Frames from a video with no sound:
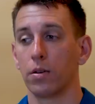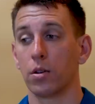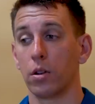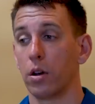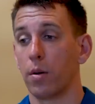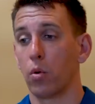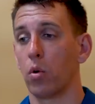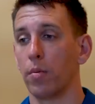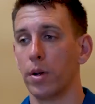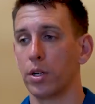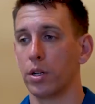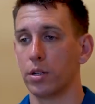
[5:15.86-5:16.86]
So the number one
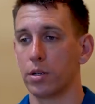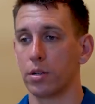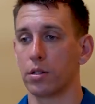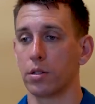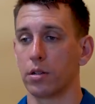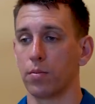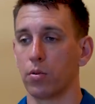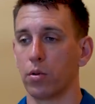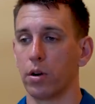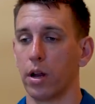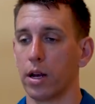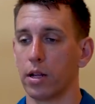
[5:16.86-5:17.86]
mission is just to
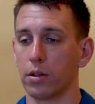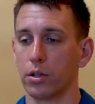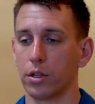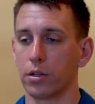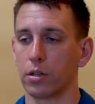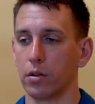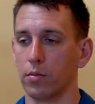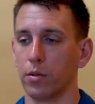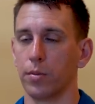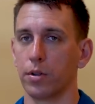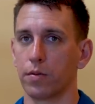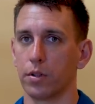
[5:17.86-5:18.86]
support any logistical
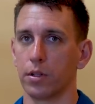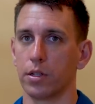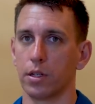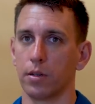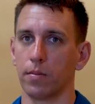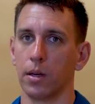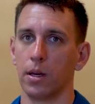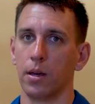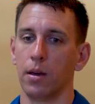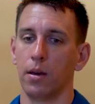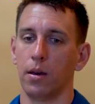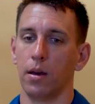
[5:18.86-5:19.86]
movements for the team.
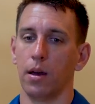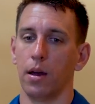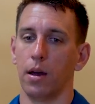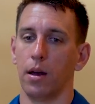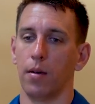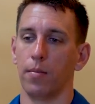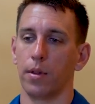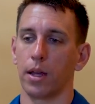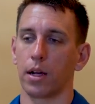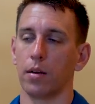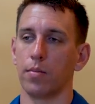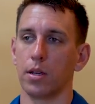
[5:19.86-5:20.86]

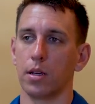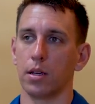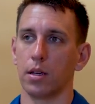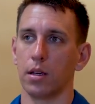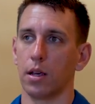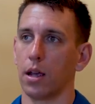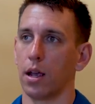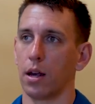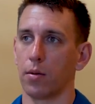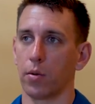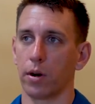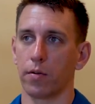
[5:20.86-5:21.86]
That could be
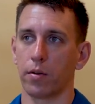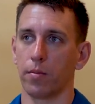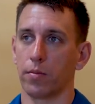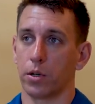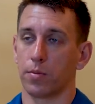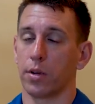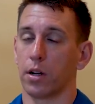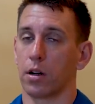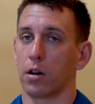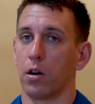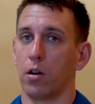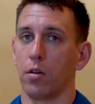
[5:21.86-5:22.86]
anywhere from just being
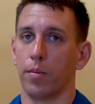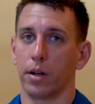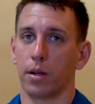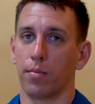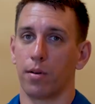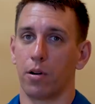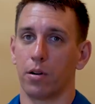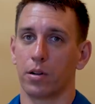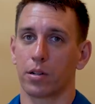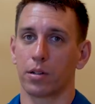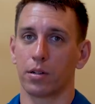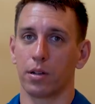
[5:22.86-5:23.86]
on call to pick up
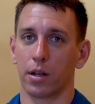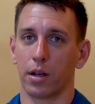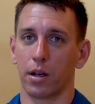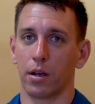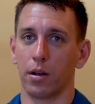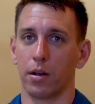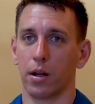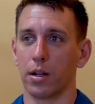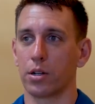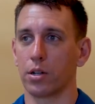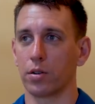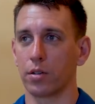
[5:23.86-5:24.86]
parts at
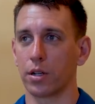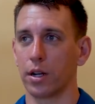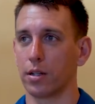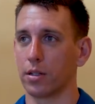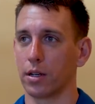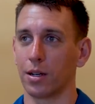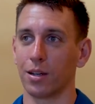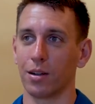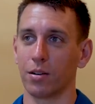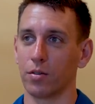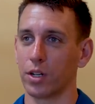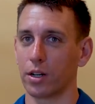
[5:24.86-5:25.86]
each show site. Say,
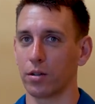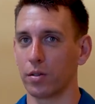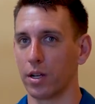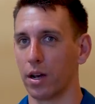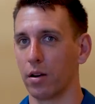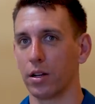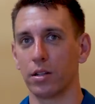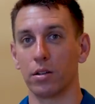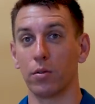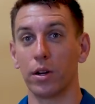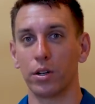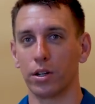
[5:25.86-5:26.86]
you know, jet goes down, needs a
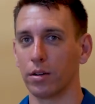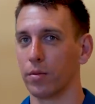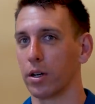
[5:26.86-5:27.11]
new engine.